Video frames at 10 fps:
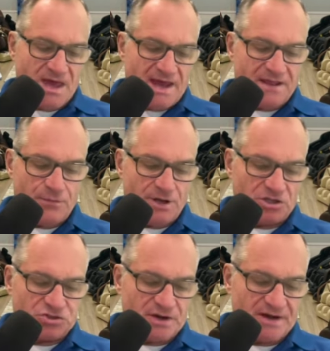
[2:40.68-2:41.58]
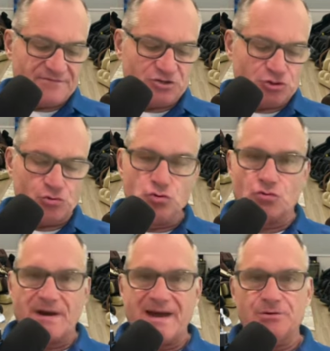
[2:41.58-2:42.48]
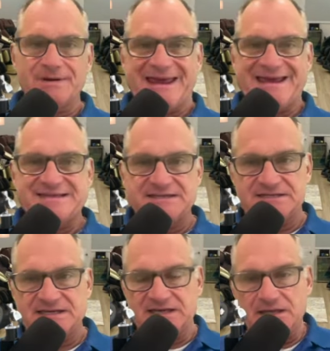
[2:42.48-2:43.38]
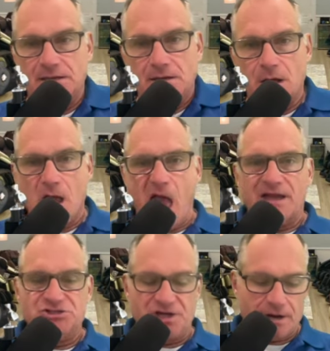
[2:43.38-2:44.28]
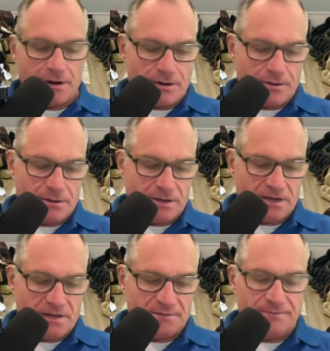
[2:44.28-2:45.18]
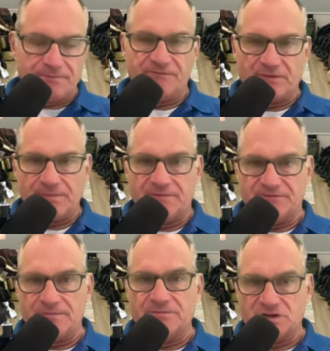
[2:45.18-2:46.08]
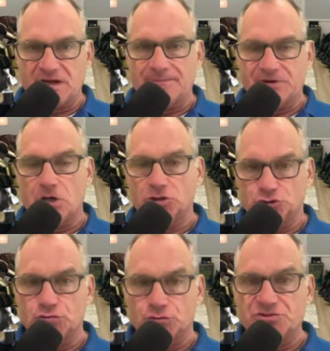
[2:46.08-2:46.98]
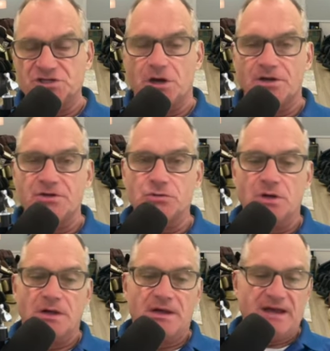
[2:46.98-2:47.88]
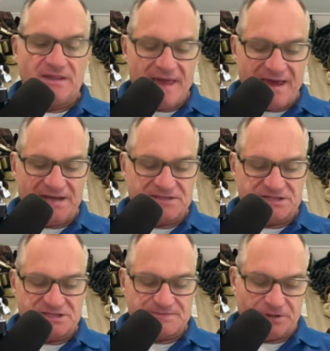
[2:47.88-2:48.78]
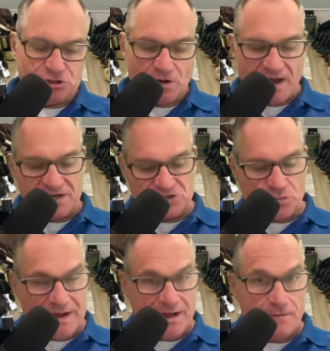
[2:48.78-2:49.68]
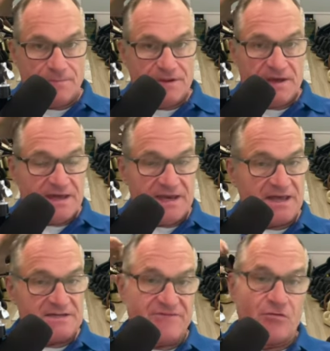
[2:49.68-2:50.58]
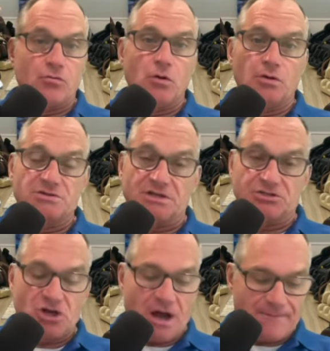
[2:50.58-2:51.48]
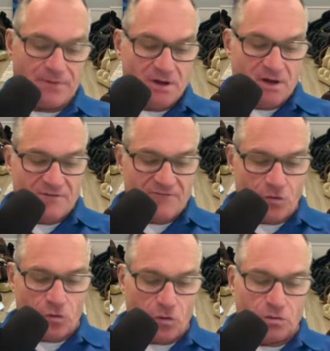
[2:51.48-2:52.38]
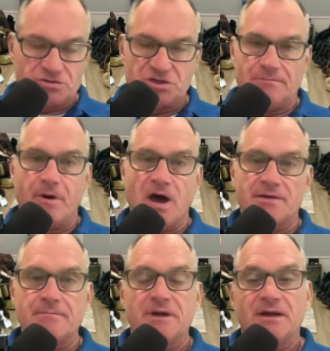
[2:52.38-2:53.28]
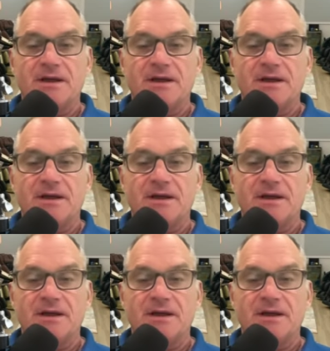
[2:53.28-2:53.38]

And then we also have the Tru Crown 8D chair uh, from the from the company called Tru T R U, and that is a split track as well. It has four rollers on the top, four rollers on the bottom,